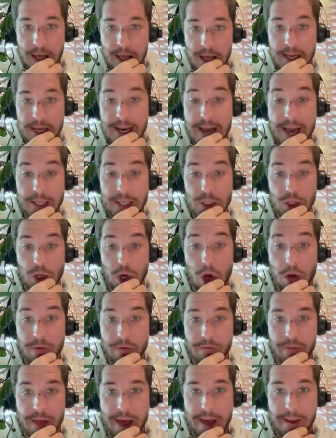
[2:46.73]
The next
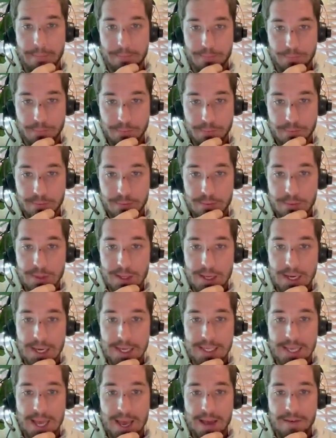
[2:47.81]
off of that
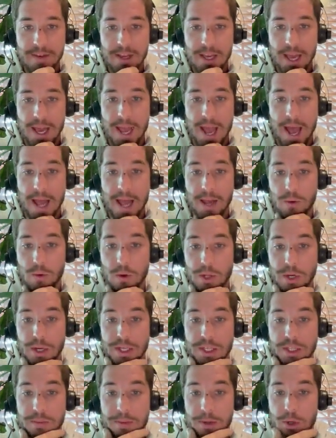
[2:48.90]
is having a high
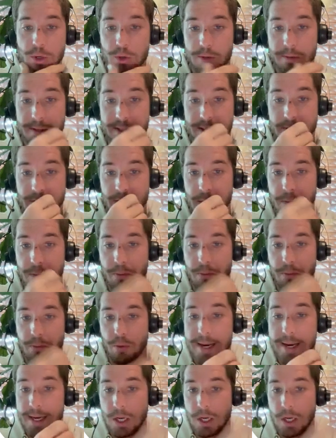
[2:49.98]
quality speaker specific
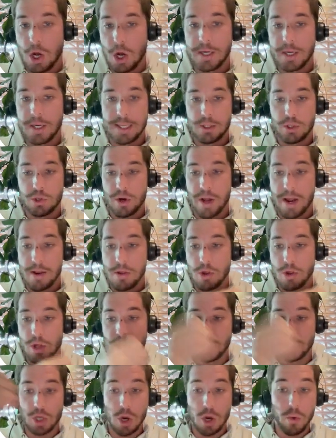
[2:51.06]
brand and content
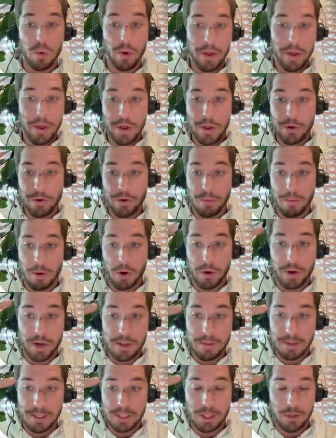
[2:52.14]
strategy. So your
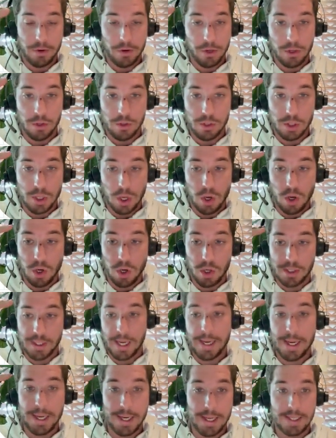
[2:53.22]
marketing materials are
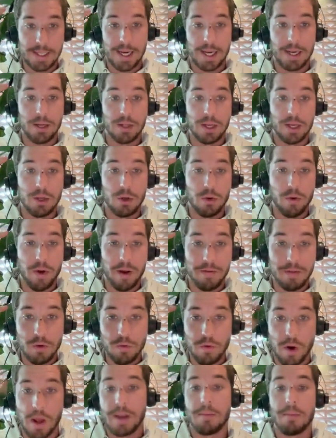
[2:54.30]
tight and dialed in. You have
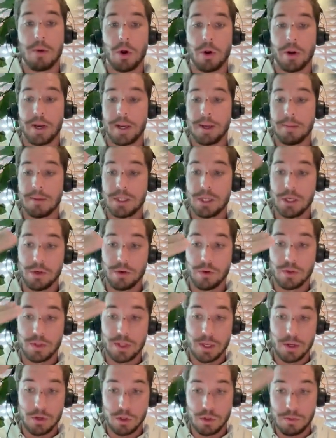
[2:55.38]
the right marketing
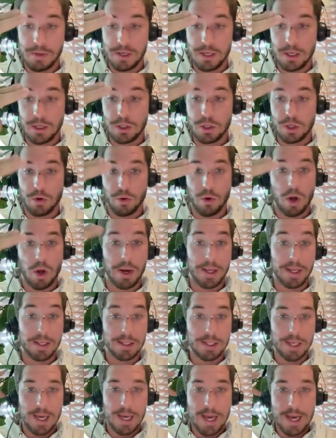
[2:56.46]
materials that are speaking to your
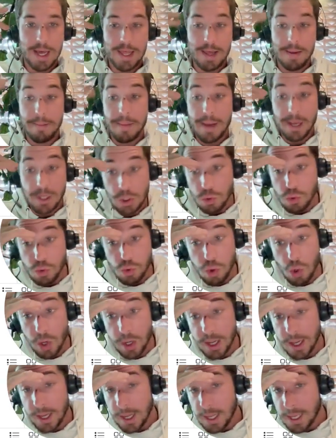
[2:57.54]
audience that makes you
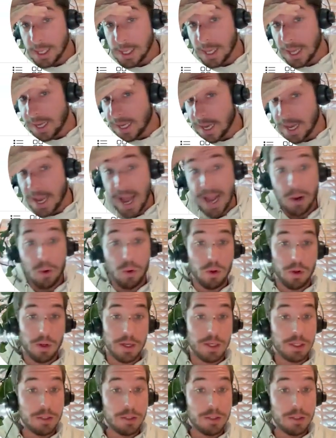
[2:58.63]
look like a high quality